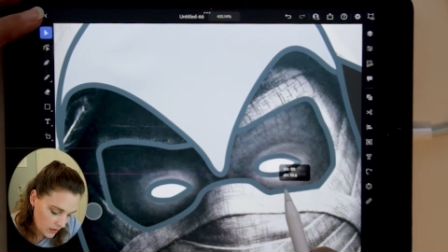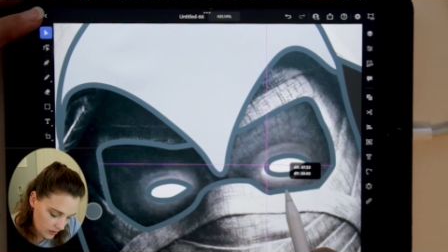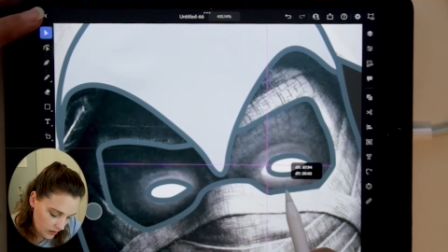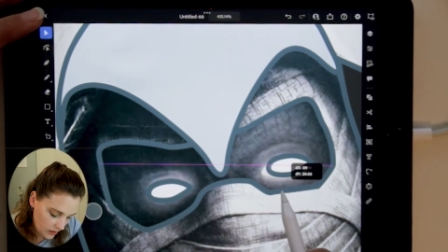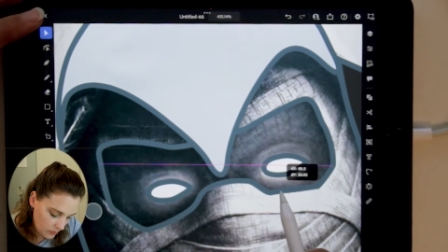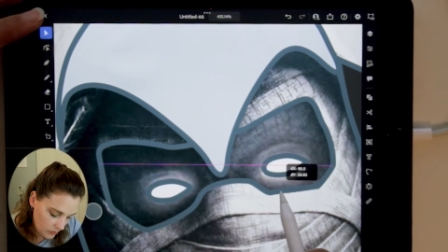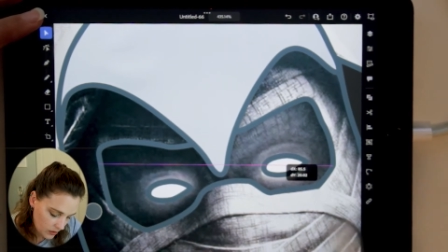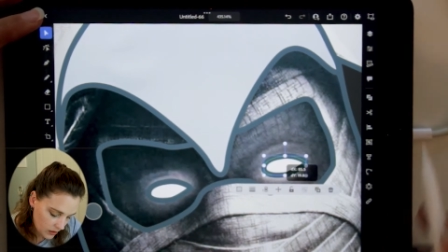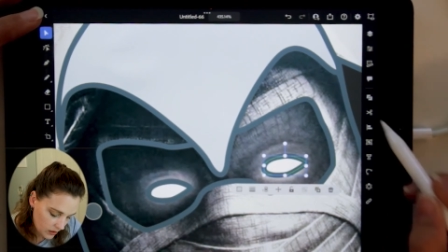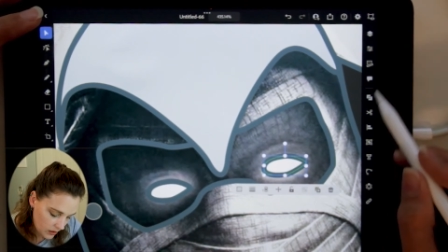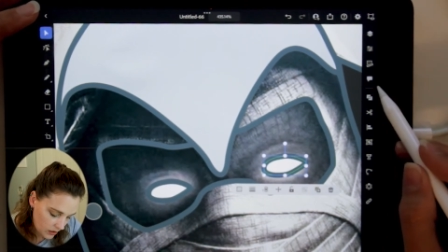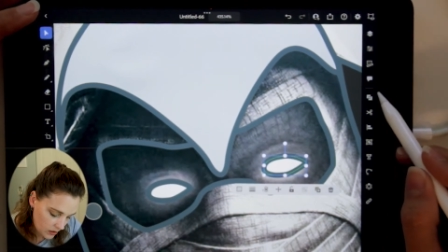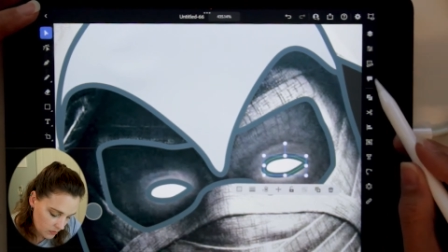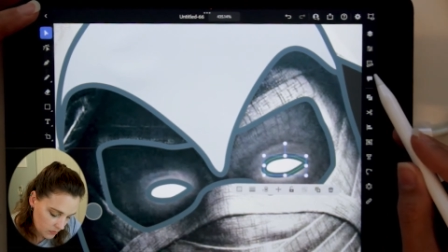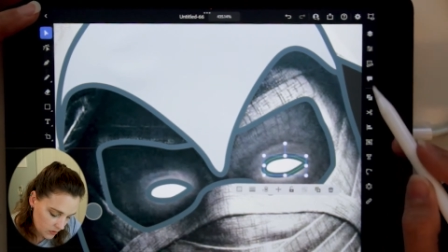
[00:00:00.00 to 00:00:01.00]
And when it
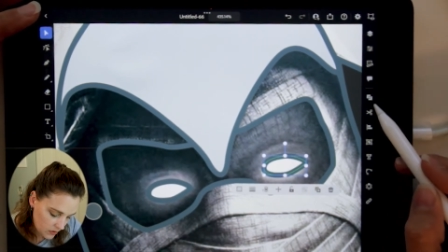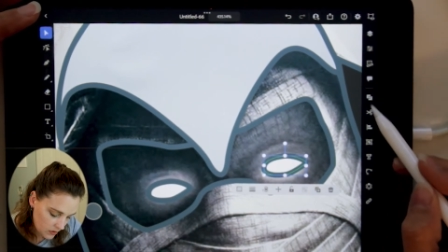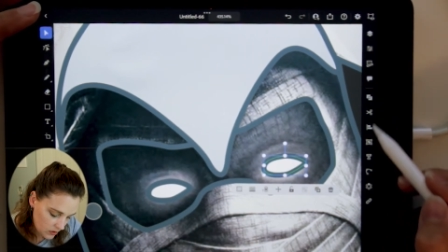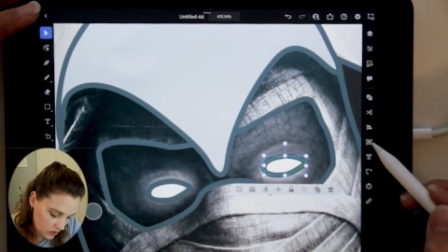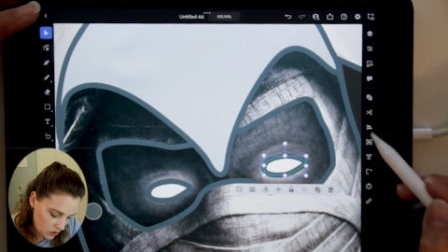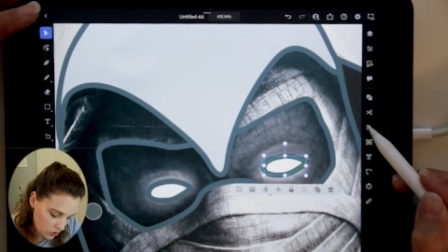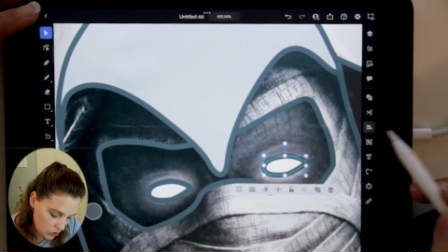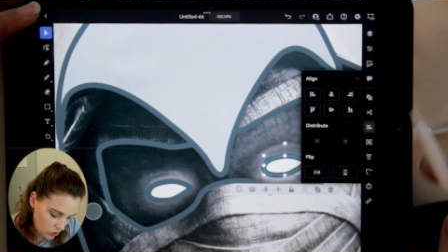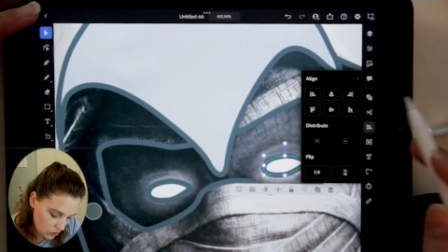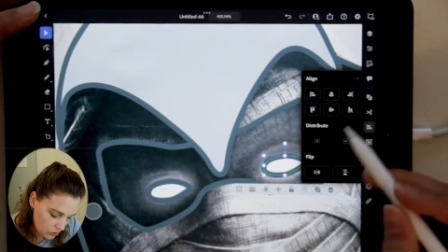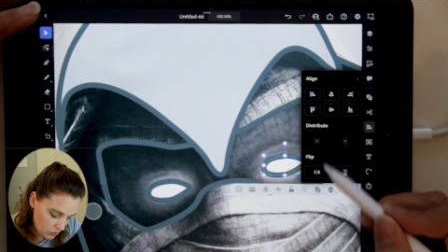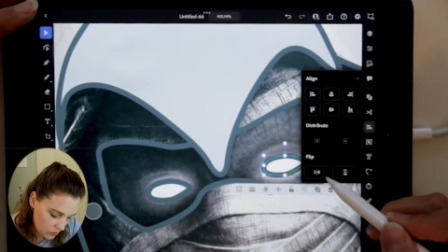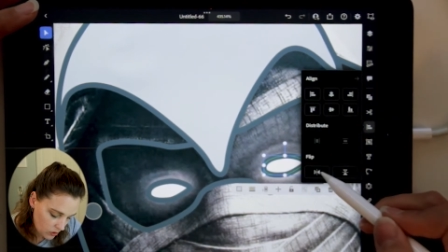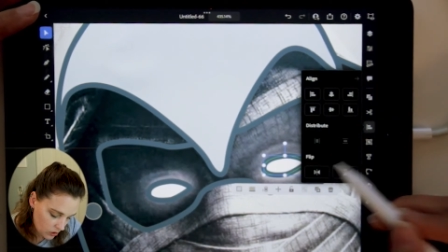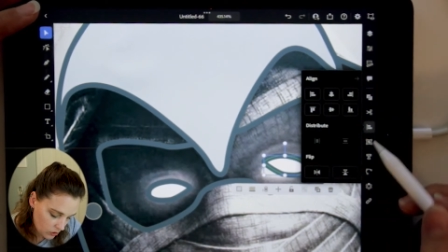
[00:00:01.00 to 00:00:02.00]
comes
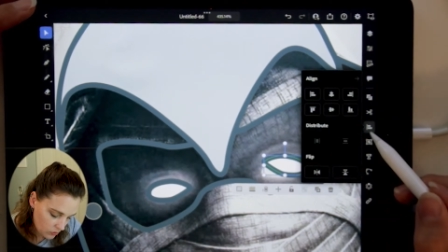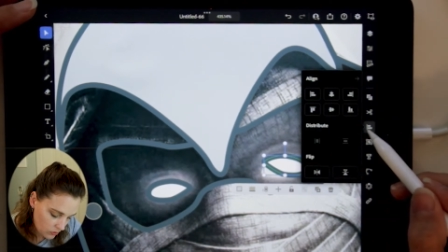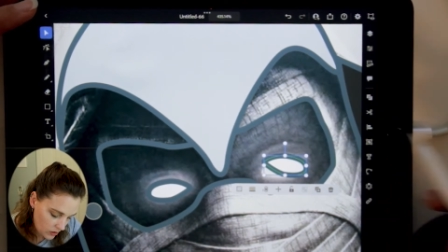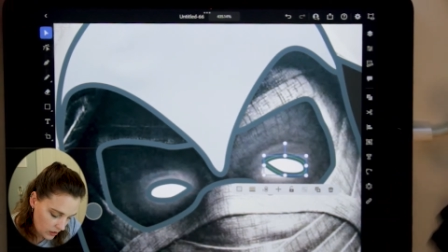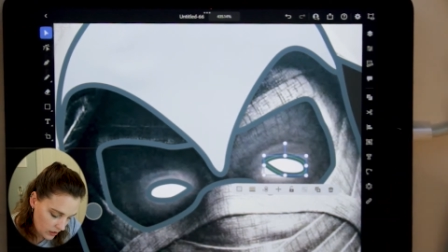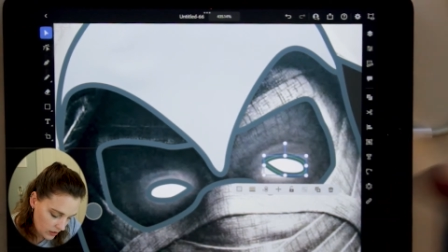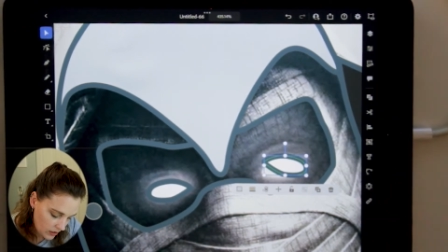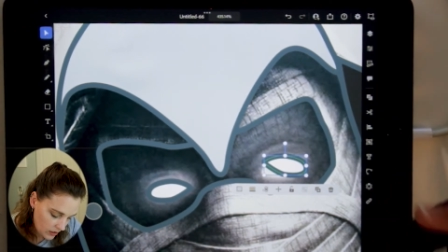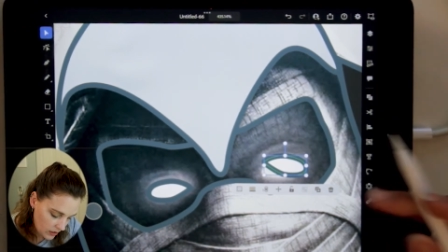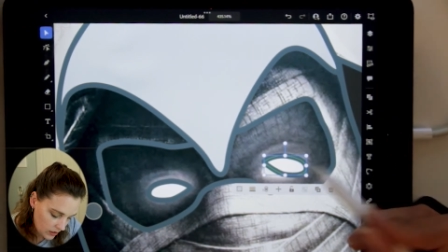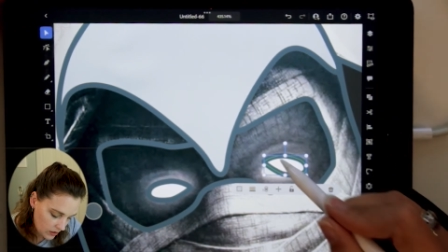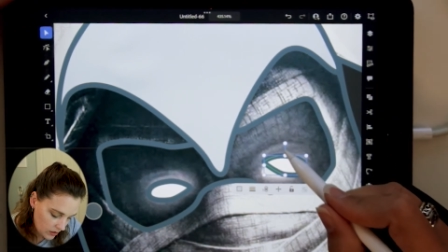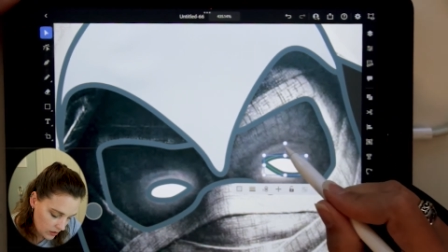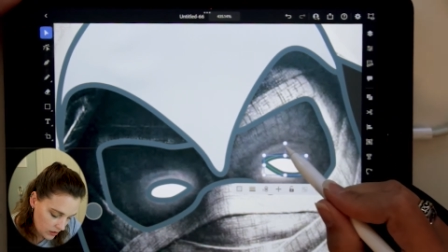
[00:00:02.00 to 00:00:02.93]
to creating